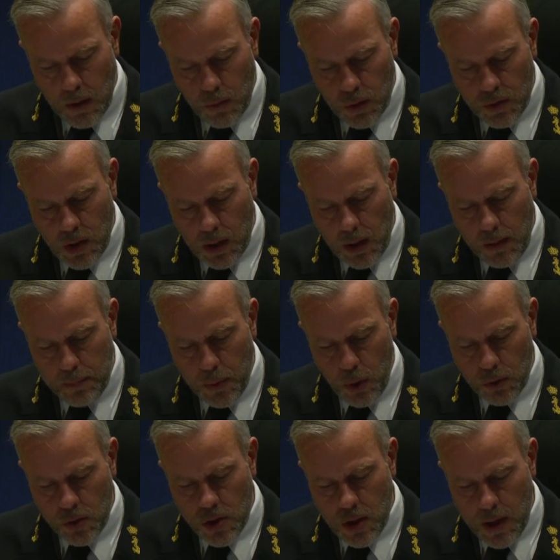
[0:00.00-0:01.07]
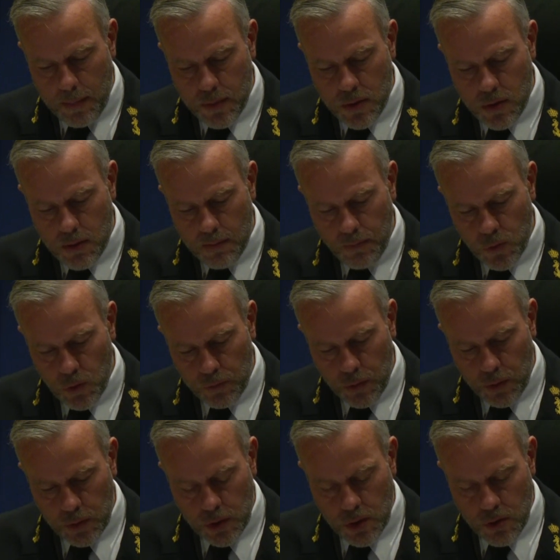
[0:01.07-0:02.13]
We're taking bold steps to
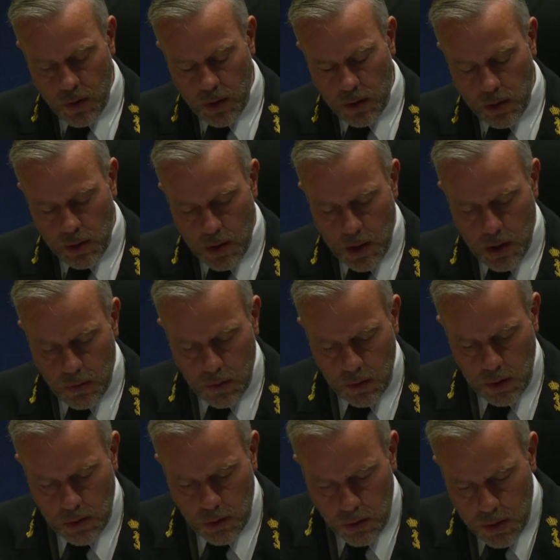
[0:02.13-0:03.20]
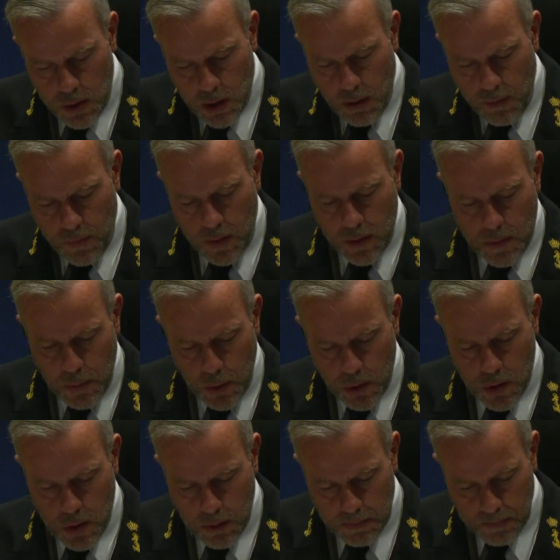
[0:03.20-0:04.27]
further strengthen our deterrence and defense
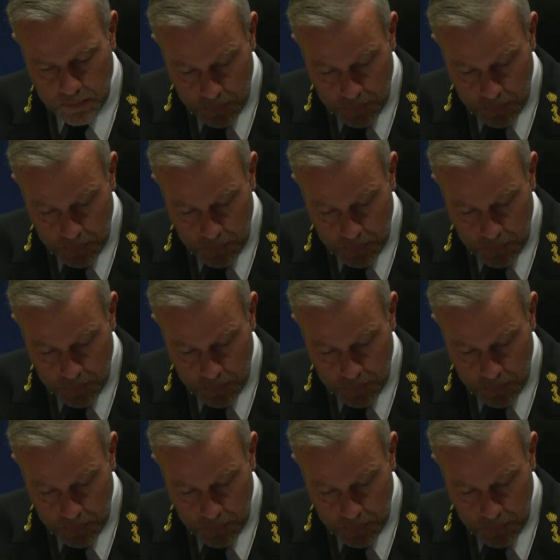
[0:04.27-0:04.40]
posture.